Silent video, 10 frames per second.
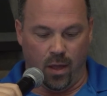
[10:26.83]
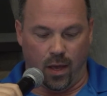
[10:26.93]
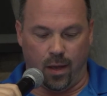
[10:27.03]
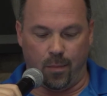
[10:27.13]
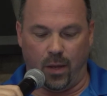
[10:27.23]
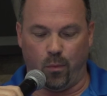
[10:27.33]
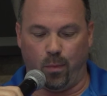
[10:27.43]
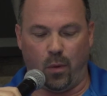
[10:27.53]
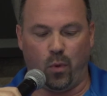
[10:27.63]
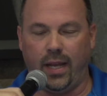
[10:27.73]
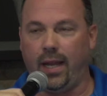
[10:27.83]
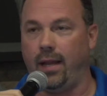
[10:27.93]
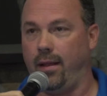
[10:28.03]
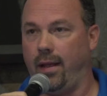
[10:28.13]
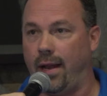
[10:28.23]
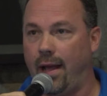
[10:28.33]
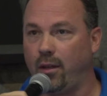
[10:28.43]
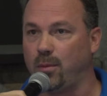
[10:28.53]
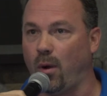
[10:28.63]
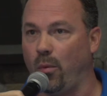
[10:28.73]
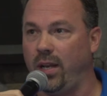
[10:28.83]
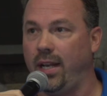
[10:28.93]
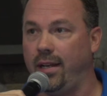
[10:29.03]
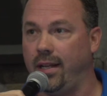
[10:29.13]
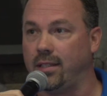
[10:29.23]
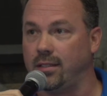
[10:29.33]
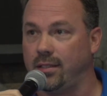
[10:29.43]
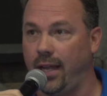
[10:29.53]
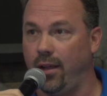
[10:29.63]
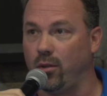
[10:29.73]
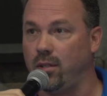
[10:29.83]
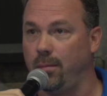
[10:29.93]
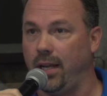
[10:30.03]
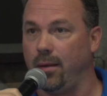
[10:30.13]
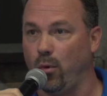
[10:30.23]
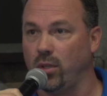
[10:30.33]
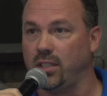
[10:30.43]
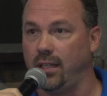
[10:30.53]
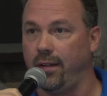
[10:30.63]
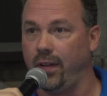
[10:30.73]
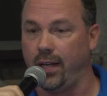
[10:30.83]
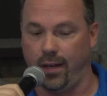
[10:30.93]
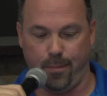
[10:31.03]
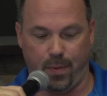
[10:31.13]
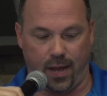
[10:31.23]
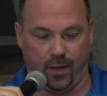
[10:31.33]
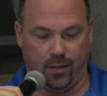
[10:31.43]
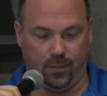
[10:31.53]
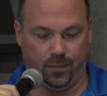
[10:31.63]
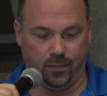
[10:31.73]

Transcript: But we, at HouseSmart, we need to get to scale to make a more significant impact.